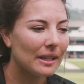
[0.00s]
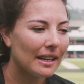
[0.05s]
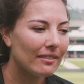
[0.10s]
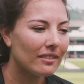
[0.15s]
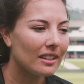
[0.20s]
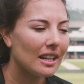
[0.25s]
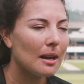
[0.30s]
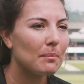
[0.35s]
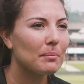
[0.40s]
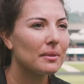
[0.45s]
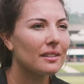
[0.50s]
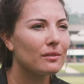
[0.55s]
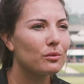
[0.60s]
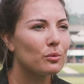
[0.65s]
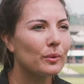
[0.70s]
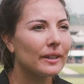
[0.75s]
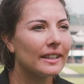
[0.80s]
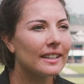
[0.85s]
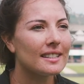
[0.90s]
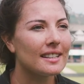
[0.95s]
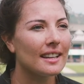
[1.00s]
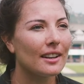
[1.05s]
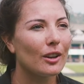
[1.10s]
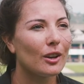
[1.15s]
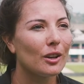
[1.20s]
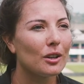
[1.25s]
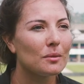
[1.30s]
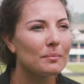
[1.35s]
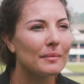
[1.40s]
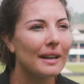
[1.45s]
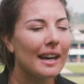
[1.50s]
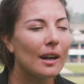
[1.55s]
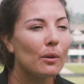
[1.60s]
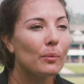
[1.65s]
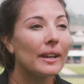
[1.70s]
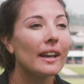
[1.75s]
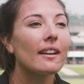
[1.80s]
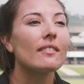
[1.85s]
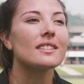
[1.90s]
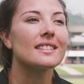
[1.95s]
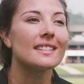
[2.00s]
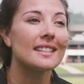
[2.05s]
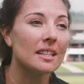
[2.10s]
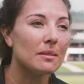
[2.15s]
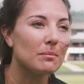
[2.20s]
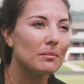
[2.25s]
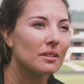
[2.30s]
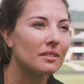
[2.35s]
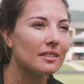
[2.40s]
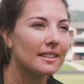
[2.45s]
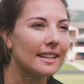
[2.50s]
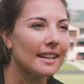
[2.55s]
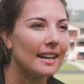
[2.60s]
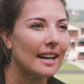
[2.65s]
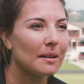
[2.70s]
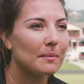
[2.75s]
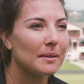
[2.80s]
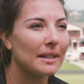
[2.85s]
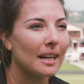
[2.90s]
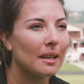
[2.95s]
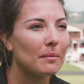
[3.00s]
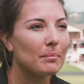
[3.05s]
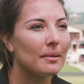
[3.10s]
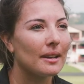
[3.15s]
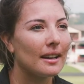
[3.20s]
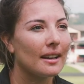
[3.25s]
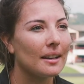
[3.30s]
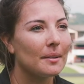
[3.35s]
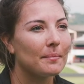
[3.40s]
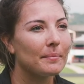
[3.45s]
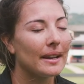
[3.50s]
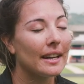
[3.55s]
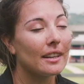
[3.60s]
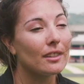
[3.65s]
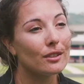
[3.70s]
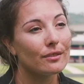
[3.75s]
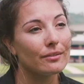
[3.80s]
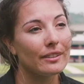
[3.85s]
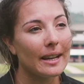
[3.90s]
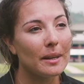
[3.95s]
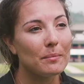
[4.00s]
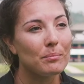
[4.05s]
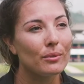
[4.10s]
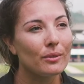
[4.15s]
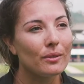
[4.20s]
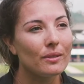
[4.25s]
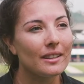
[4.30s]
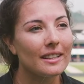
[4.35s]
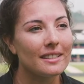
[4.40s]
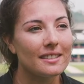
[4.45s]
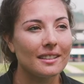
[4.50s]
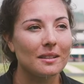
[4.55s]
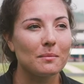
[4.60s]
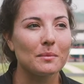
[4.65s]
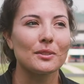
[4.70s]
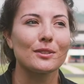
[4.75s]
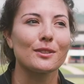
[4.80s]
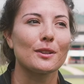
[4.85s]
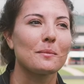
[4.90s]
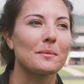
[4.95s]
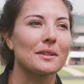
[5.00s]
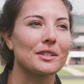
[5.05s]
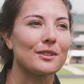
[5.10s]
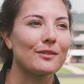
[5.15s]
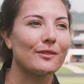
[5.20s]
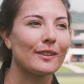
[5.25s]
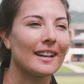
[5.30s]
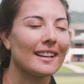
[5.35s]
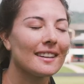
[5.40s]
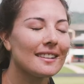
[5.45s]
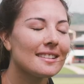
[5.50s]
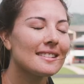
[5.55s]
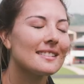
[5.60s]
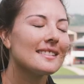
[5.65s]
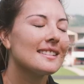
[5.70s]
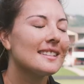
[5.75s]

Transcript: We have a couple of weeks at home now. We have a team building coming up end of April. That's going to be so much fun.